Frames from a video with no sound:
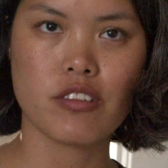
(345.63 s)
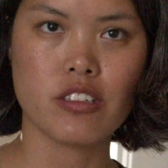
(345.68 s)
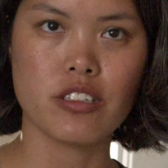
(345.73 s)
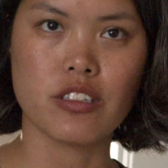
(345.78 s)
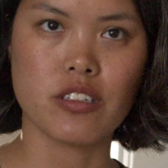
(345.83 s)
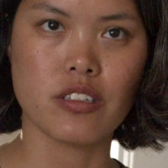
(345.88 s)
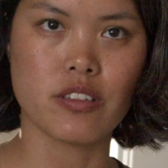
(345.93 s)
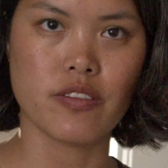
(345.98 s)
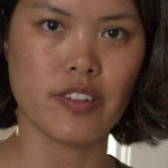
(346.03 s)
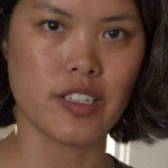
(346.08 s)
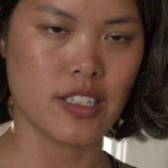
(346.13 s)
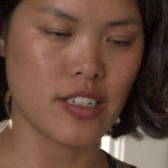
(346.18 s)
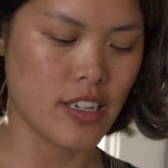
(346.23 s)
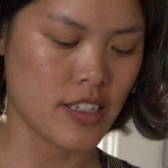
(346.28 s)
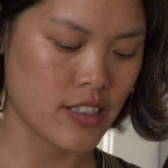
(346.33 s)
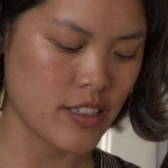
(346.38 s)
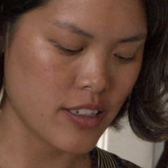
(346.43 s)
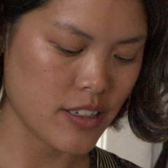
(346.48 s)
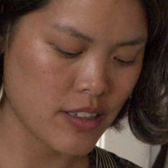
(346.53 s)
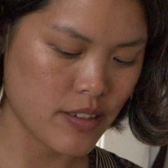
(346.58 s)
It's just
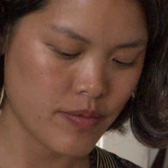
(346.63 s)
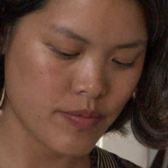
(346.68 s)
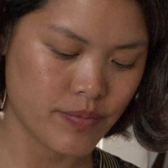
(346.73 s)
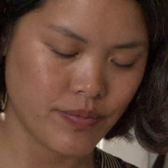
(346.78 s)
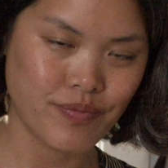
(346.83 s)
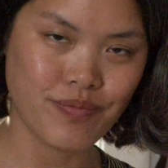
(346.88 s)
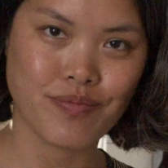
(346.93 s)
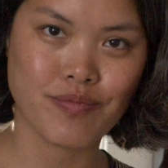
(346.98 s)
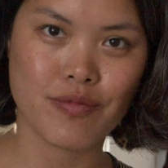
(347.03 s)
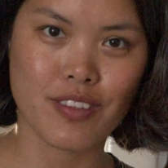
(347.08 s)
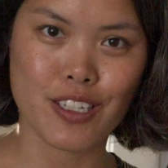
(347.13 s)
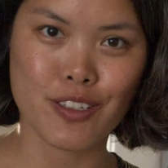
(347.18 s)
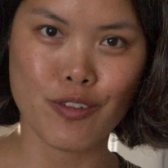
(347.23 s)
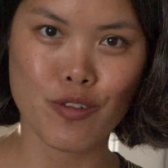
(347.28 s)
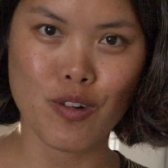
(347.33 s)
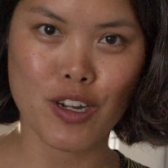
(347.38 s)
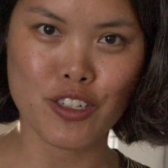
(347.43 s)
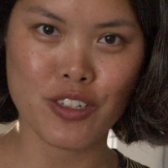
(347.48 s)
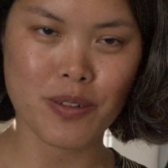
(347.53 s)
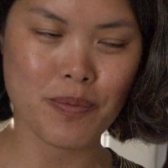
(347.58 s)
fantastic. Thanks
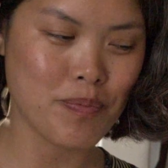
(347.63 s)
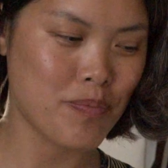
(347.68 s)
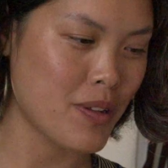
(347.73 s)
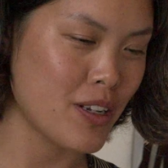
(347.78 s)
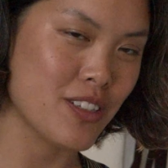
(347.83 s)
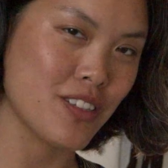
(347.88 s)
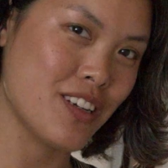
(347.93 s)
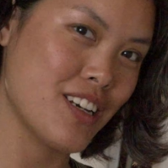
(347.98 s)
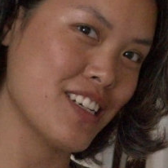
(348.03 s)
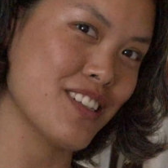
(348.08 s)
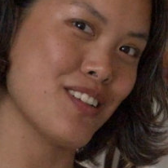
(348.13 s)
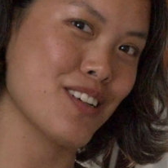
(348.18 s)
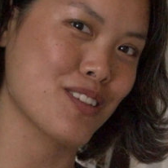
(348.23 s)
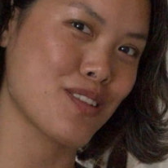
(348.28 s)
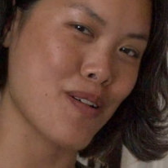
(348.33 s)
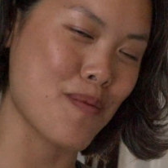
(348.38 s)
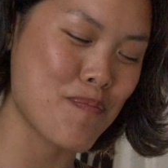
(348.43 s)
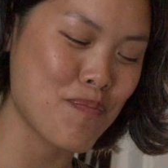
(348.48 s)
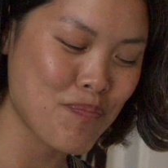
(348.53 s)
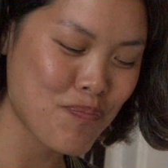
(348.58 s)
for watching. I'll see you guys
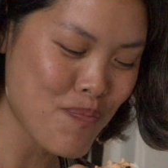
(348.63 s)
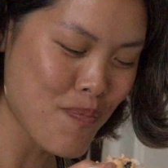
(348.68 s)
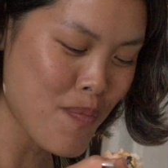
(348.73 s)
next time.